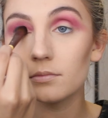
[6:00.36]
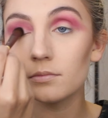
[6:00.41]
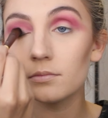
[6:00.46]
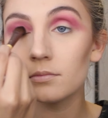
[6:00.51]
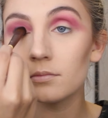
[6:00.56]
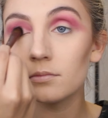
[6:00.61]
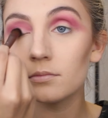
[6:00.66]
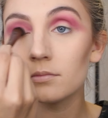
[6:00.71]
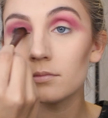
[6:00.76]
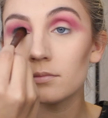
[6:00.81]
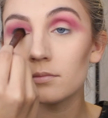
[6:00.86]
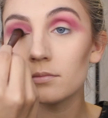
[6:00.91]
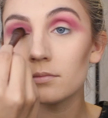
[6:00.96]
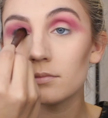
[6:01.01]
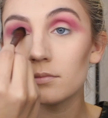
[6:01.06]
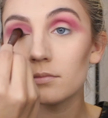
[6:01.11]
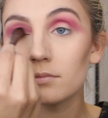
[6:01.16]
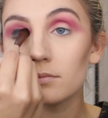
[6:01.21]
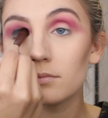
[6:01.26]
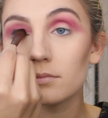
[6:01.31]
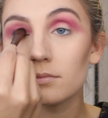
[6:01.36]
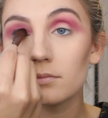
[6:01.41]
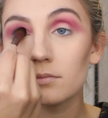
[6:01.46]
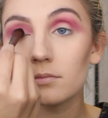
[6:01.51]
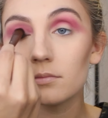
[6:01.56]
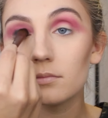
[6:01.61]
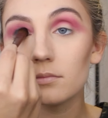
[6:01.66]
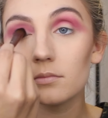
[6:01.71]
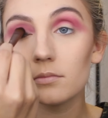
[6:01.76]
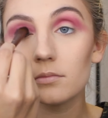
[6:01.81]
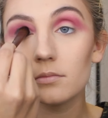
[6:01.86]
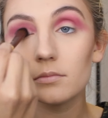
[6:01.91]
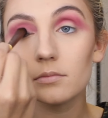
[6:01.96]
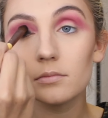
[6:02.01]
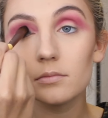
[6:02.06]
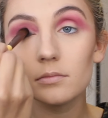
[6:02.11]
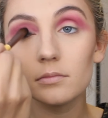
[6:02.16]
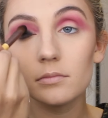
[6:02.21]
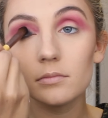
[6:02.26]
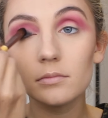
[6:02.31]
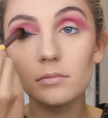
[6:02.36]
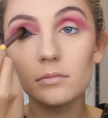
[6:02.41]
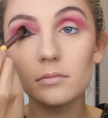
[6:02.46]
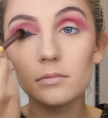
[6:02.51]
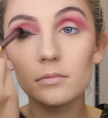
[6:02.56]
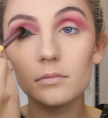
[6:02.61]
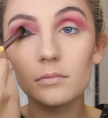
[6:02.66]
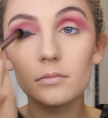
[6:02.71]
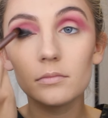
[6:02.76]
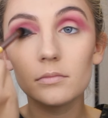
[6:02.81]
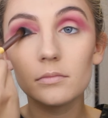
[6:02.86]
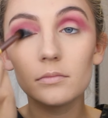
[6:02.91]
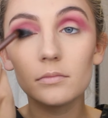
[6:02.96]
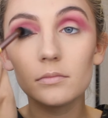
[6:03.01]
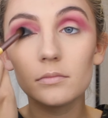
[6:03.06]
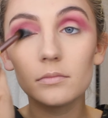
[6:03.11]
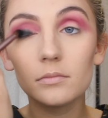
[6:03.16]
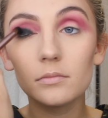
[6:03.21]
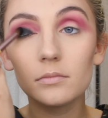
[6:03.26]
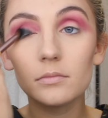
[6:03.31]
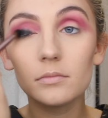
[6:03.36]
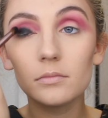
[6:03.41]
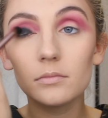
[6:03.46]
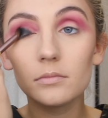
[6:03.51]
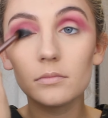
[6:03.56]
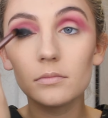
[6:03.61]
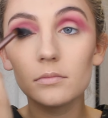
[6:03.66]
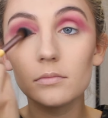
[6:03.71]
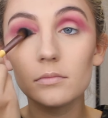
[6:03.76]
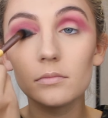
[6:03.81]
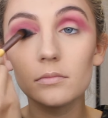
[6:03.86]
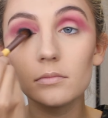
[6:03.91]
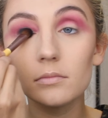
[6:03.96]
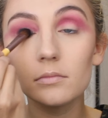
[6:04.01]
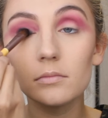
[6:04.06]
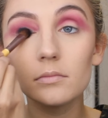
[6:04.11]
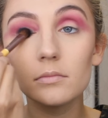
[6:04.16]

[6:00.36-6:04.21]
No one is speaking in this clip.